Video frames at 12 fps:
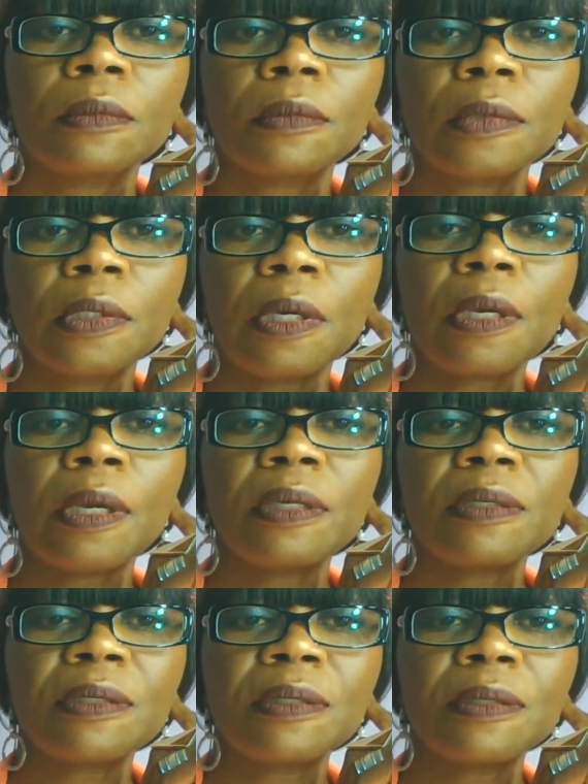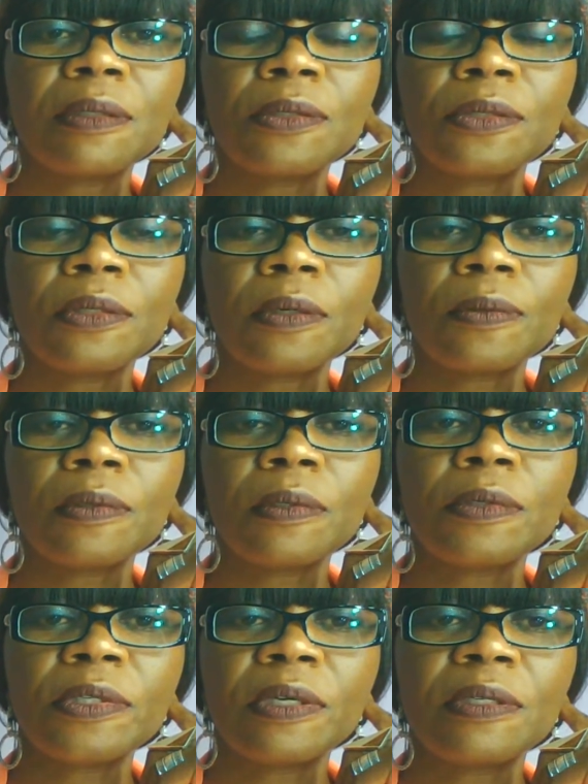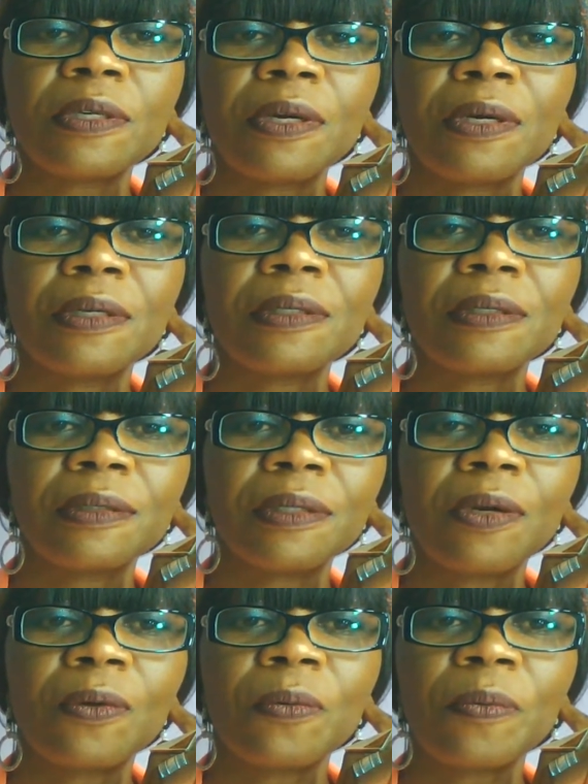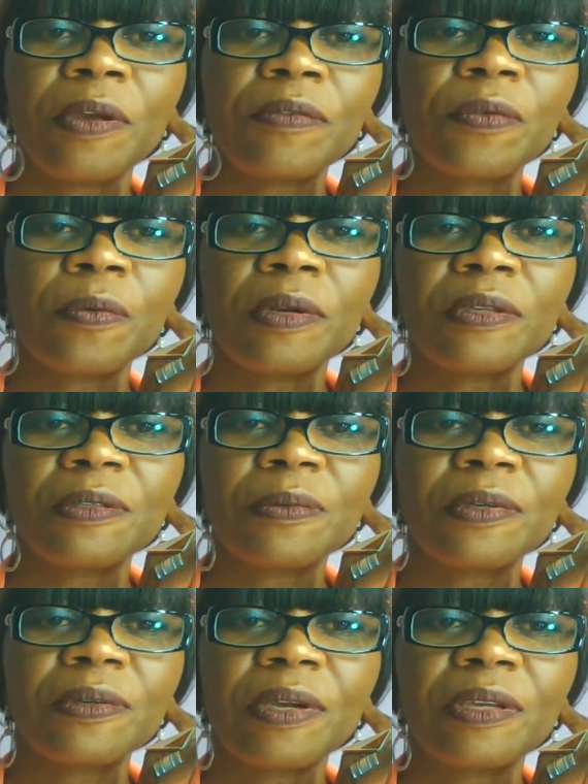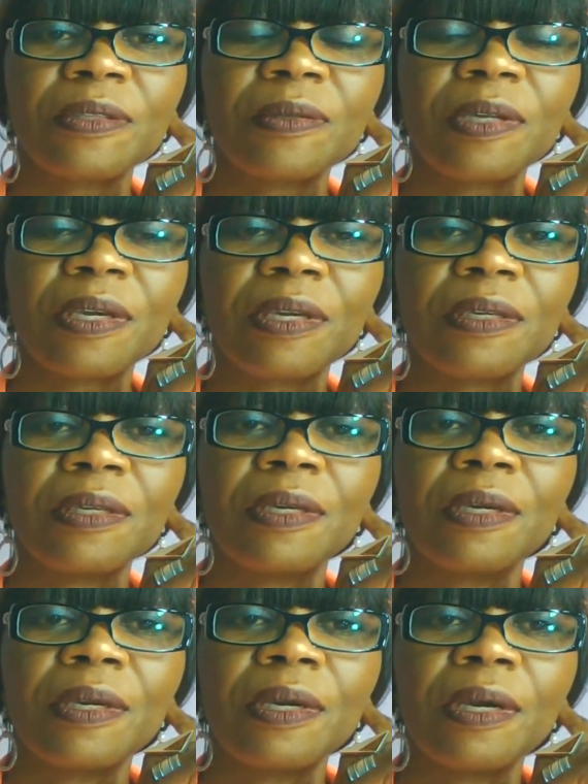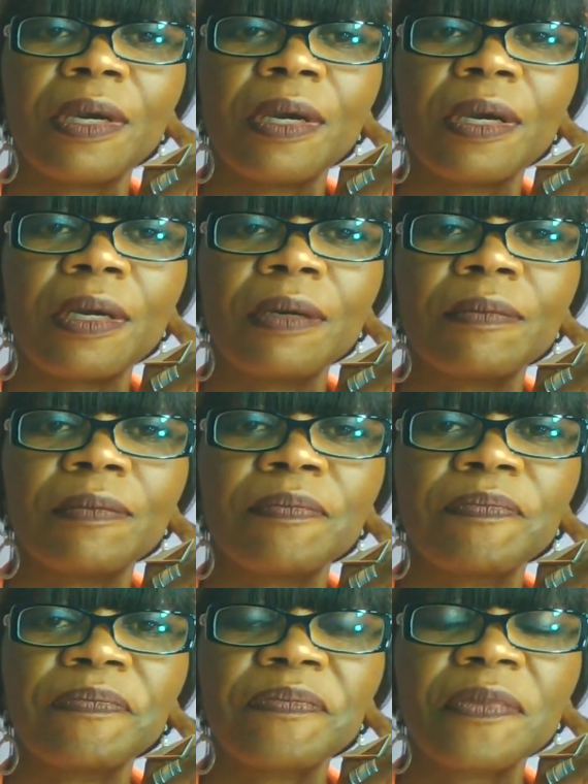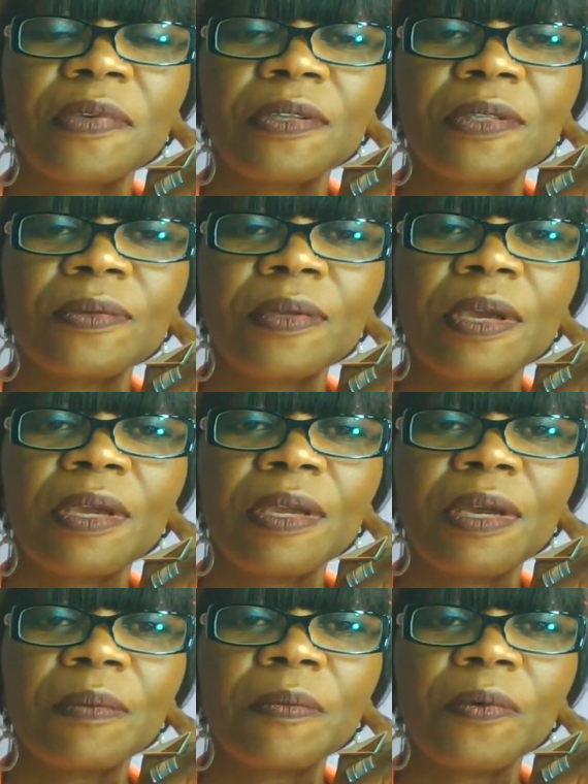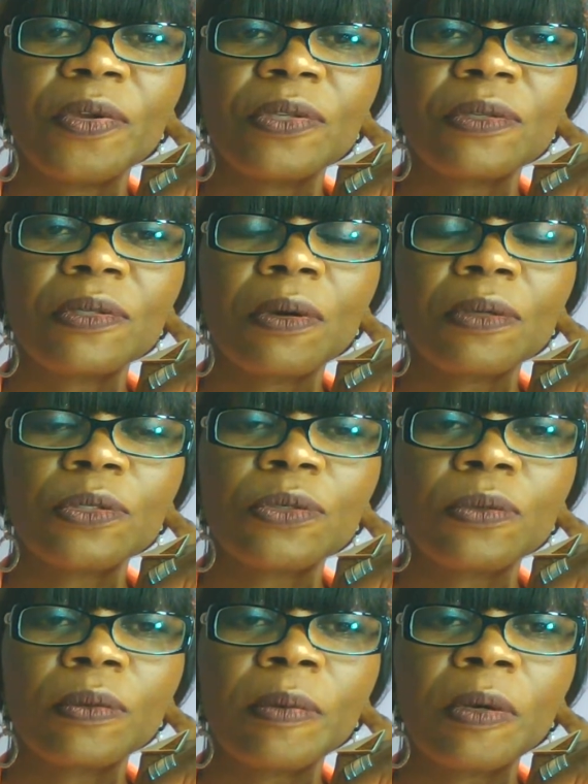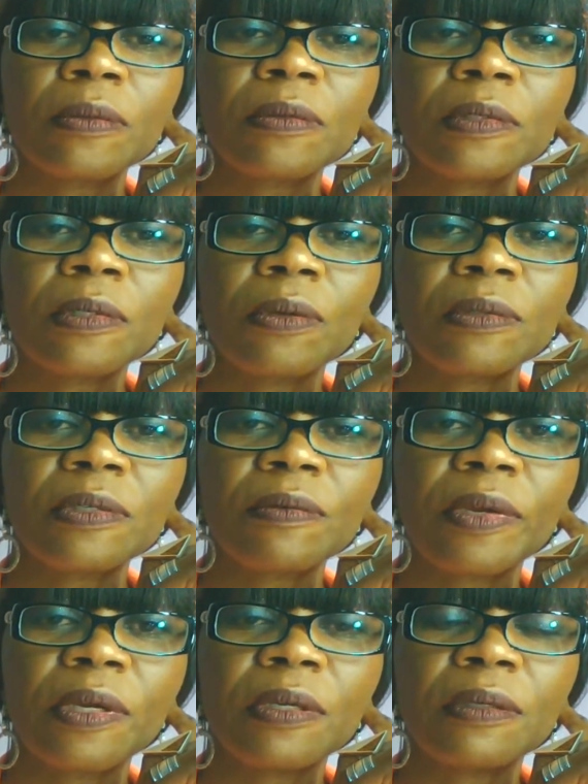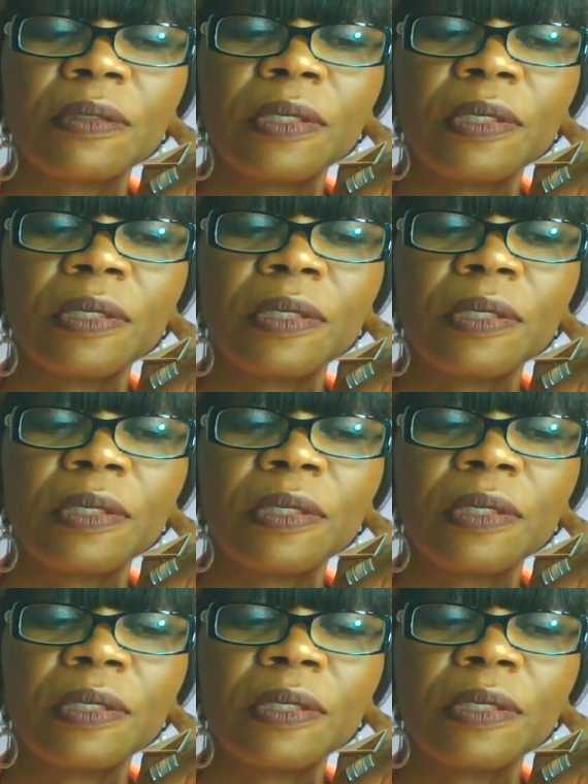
Hey guys, this is Juno Sunshine Talk. I hope everyone is doing okay today. Um, Today I'm going to talk to you about sunscreen.